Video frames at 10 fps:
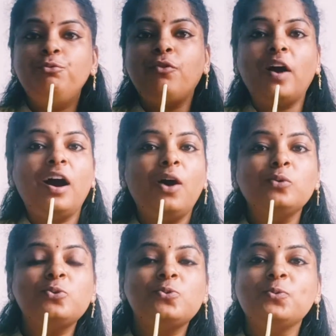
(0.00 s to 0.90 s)

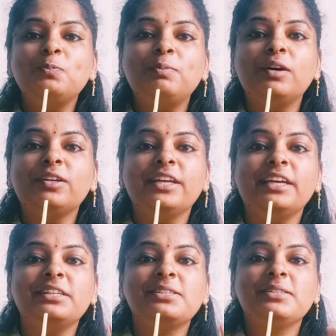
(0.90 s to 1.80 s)
Wow, super
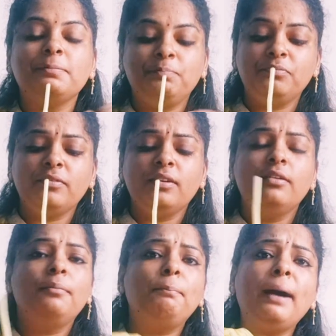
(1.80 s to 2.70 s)
taste.
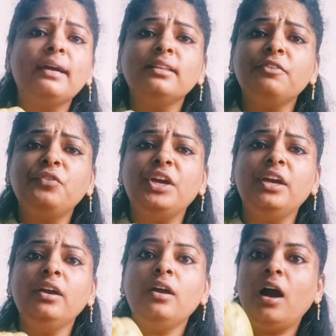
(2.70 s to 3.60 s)
By the
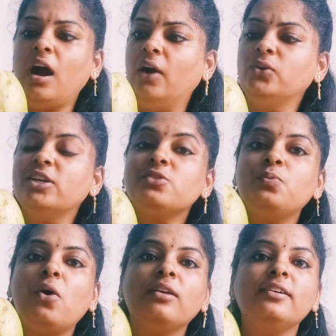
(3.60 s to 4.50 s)
way, how does
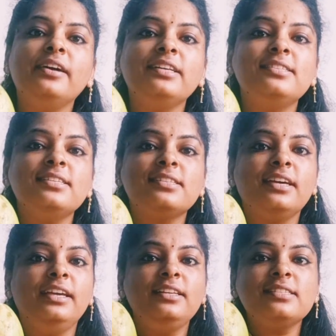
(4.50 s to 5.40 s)
water exist
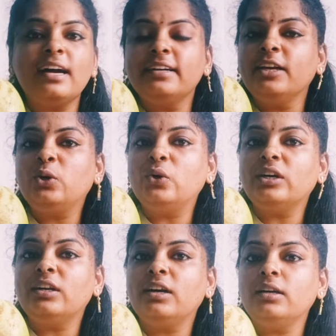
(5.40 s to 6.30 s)
inside a
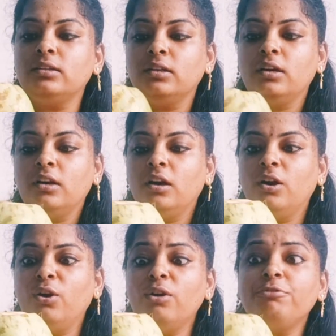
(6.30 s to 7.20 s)
coconut?
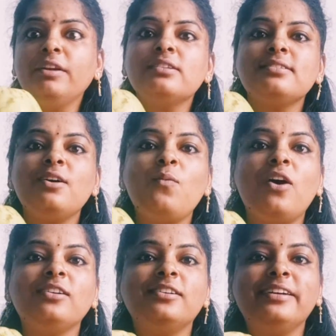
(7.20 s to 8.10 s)
Who fills the
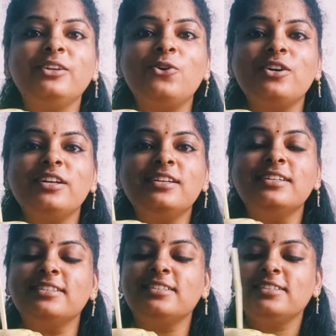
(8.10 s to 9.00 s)
water in
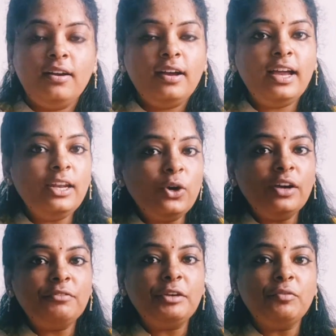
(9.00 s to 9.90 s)
coconut?
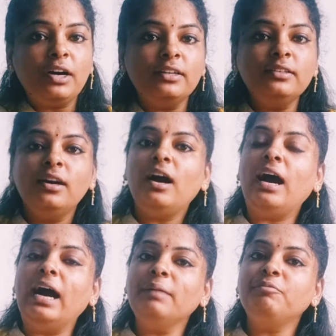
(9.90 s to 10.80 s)
Hello everyone,
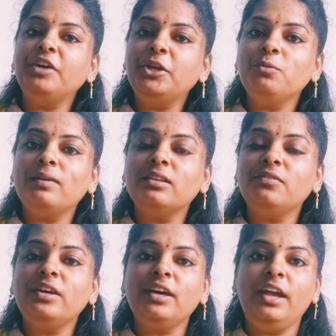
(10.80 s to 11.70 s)
I am Venu
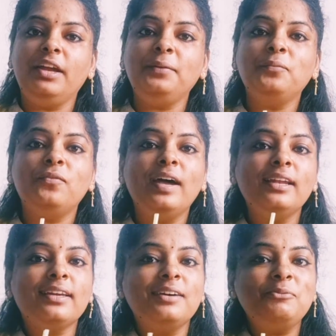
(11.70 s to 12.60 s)
Madhavi Ng.
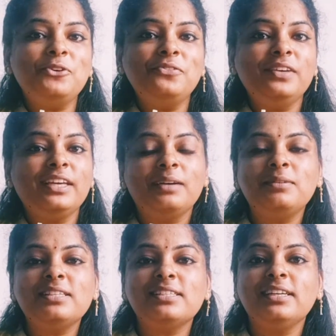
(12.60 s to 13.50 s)
Welcome to V
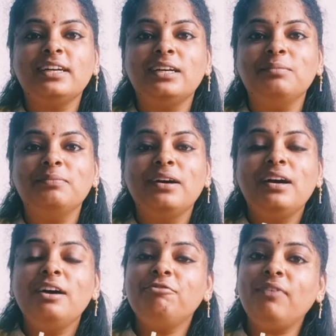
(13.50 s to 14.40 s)
Chemistry Hub.
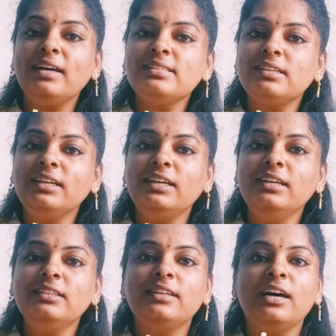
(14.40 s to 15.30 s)

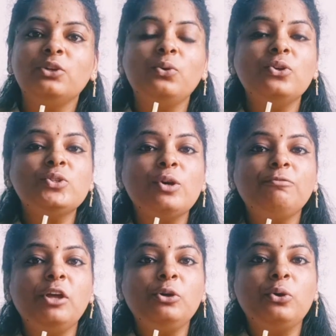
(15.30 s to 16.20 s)
Firstly, the roots
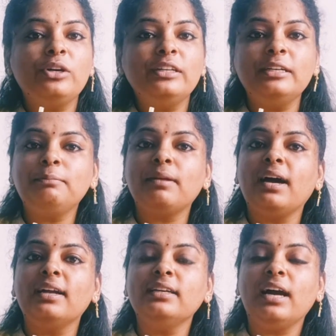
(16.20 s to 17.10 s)
of the coconut
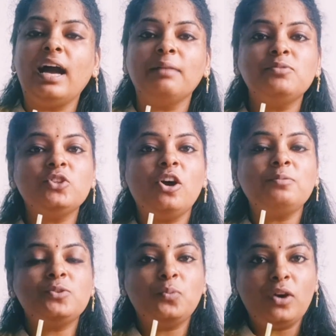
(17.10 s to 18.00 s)
plant
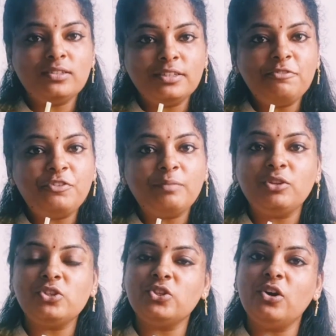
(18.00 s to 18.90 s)
absorbs water from
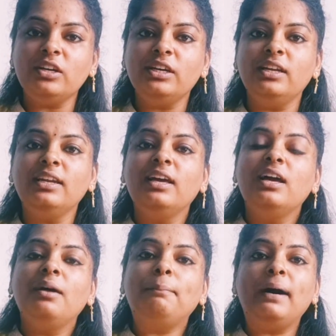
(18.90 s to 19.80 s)
the soil
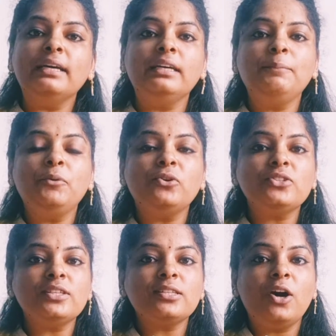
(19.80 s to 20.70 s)
by a
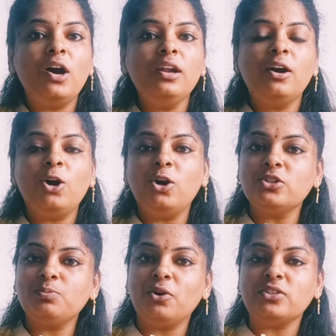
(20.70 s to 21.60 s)
process called
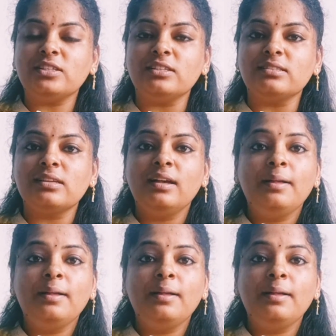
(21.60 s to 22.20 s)
osmosis.